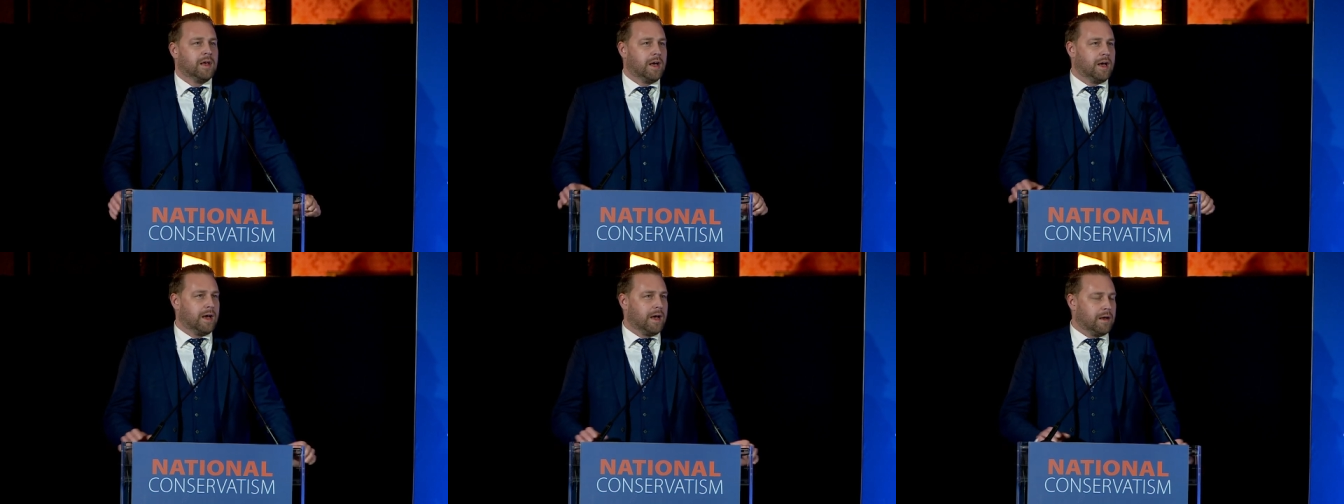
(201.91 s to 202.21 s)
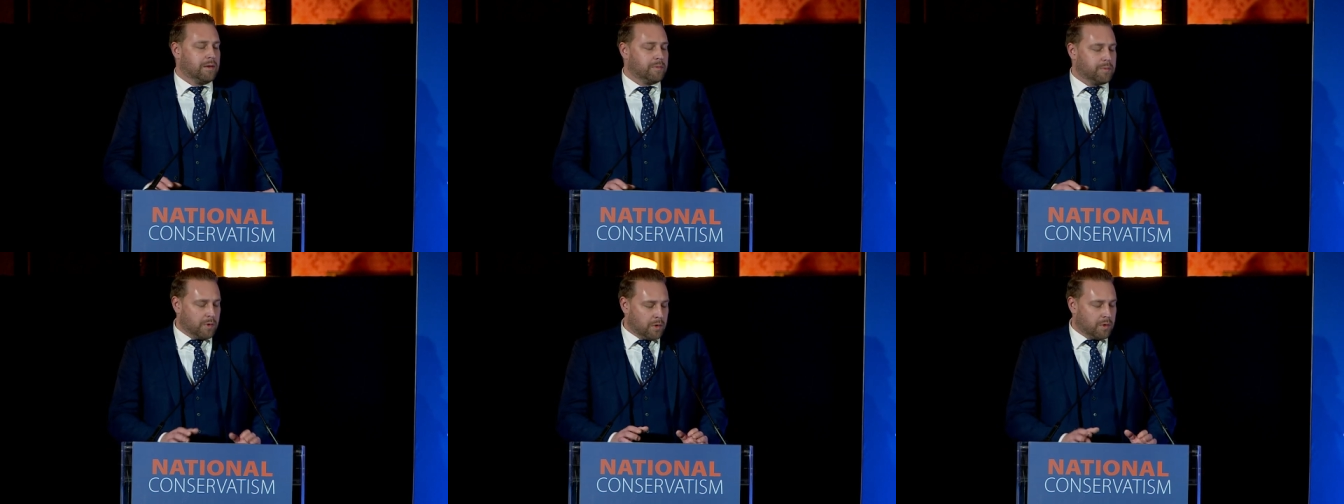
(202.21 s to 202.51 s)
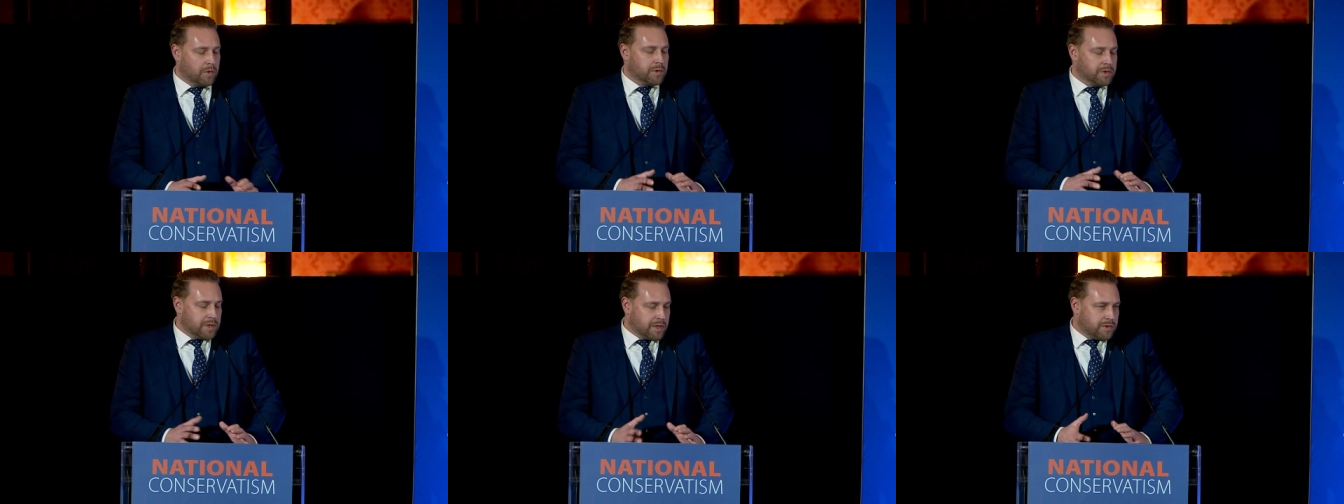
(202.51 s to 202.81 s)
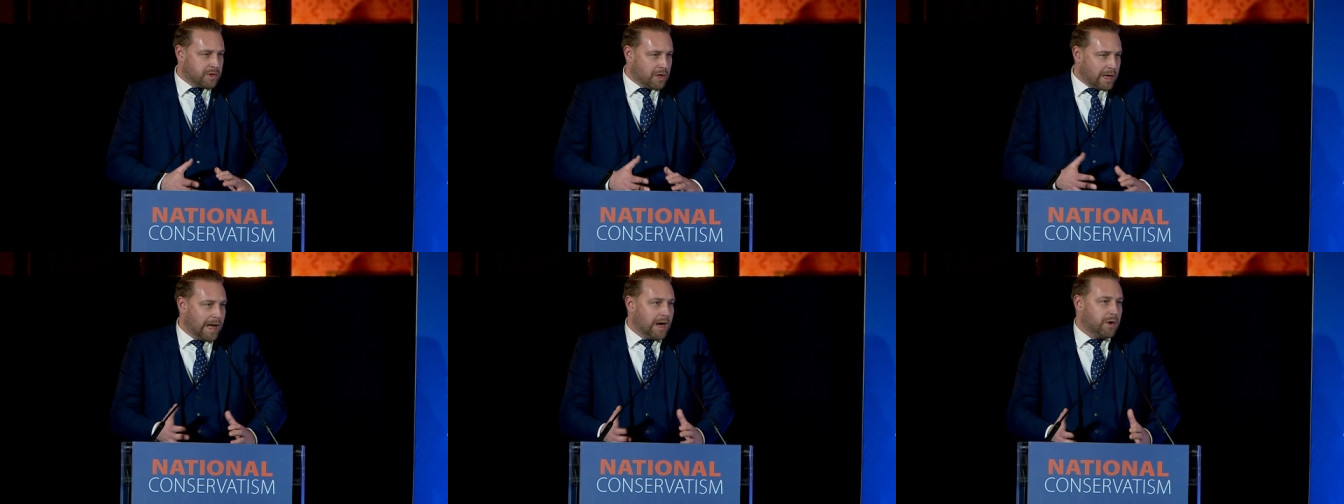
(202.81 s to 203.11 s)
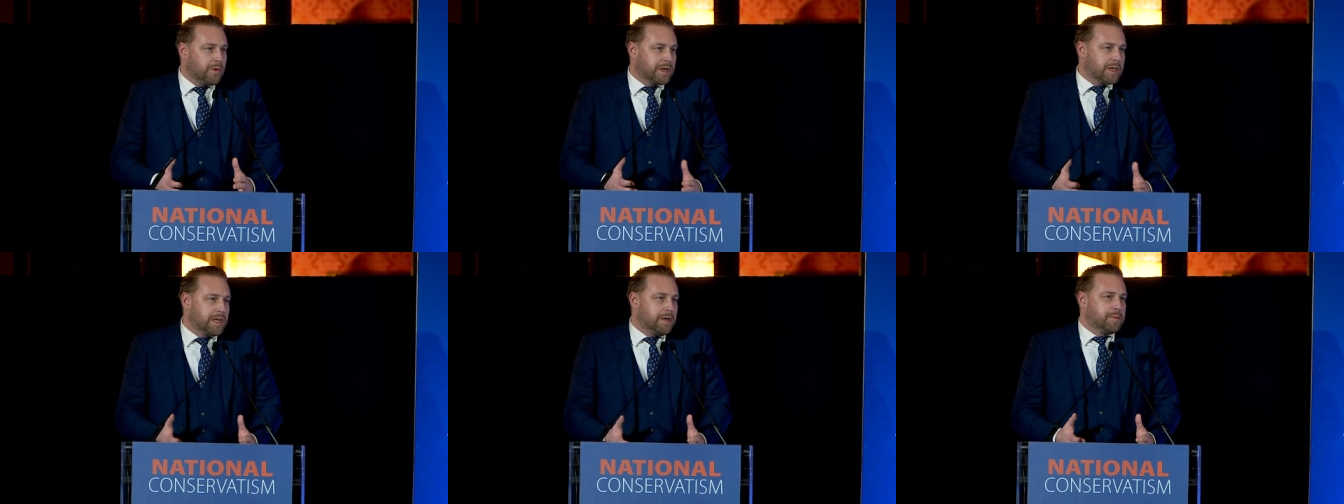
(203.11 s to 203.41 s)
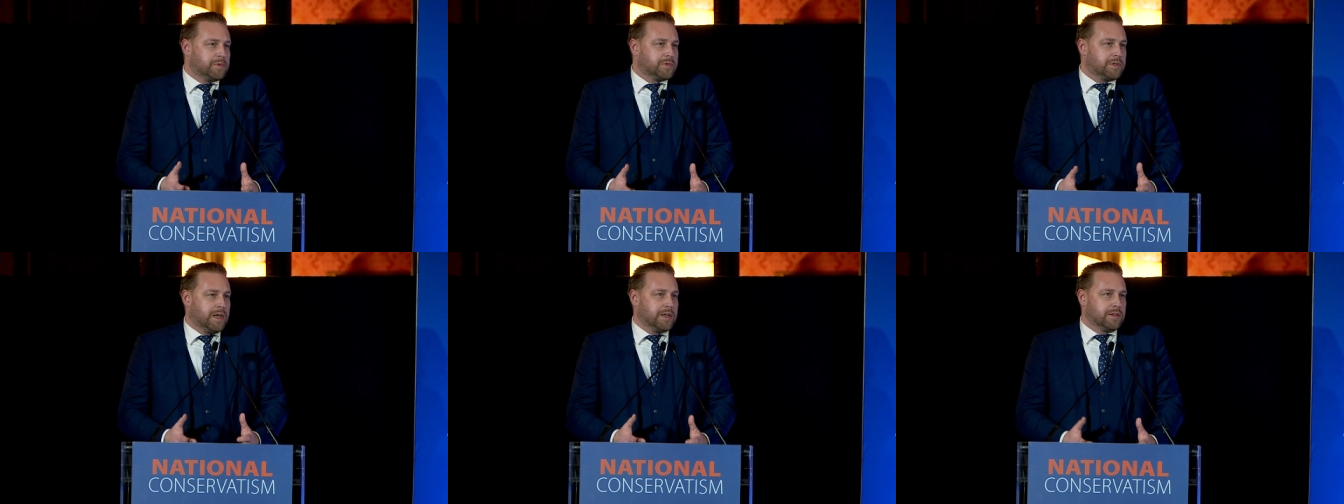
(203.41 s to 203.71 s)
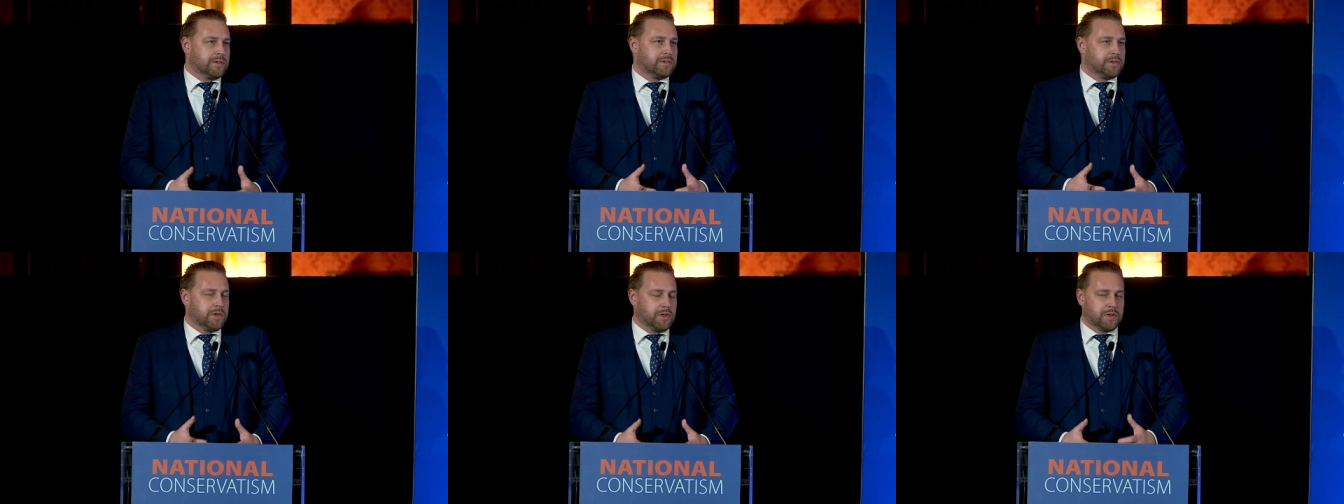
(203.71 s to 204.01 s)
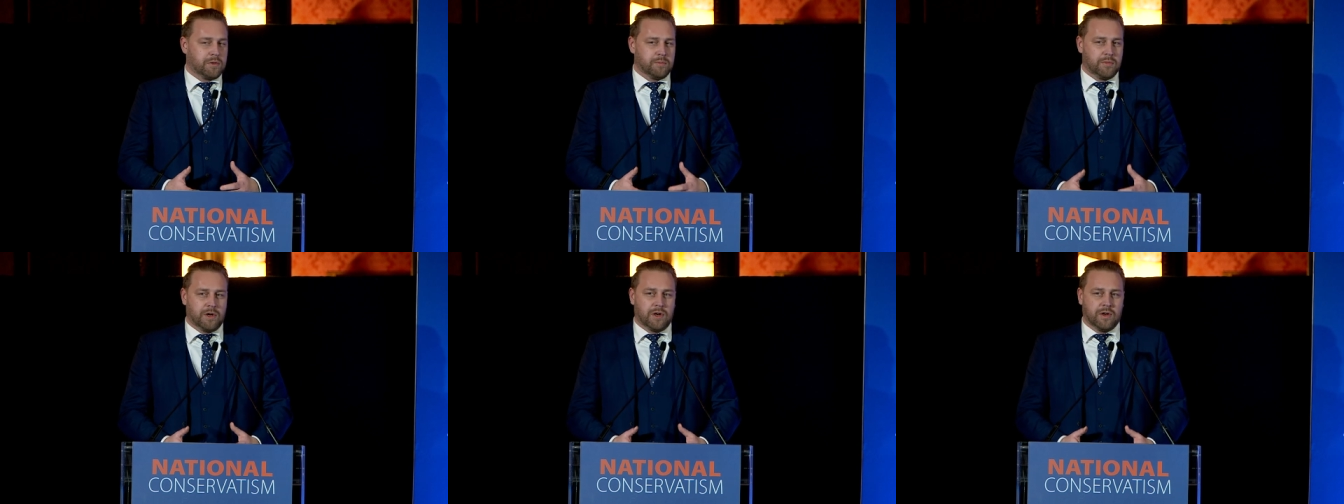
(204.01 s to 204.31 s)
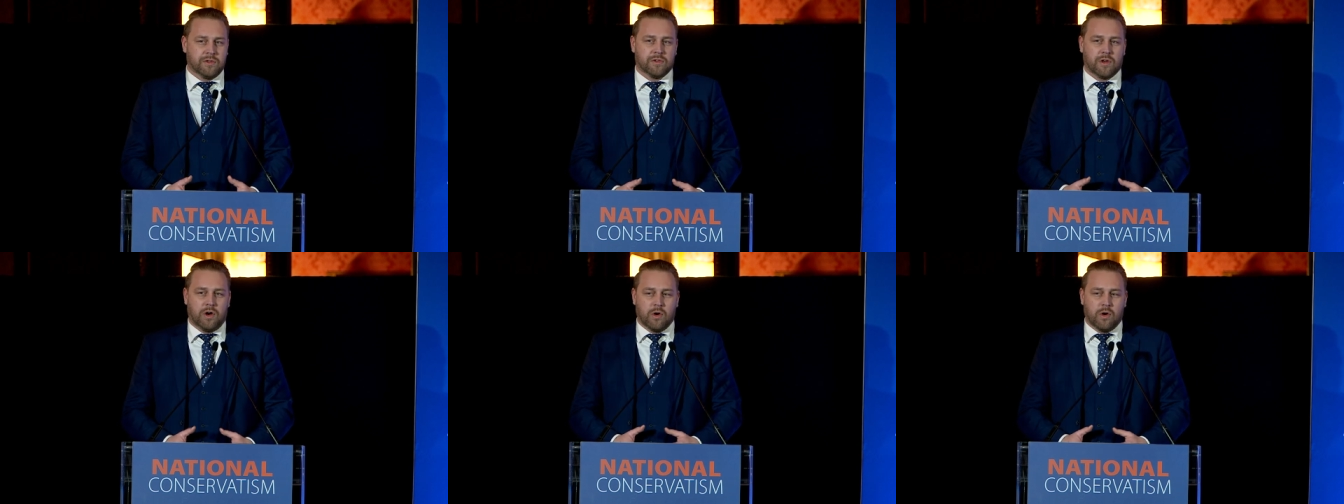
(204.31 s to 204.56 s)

uh, or just allowing them to hunt certain birds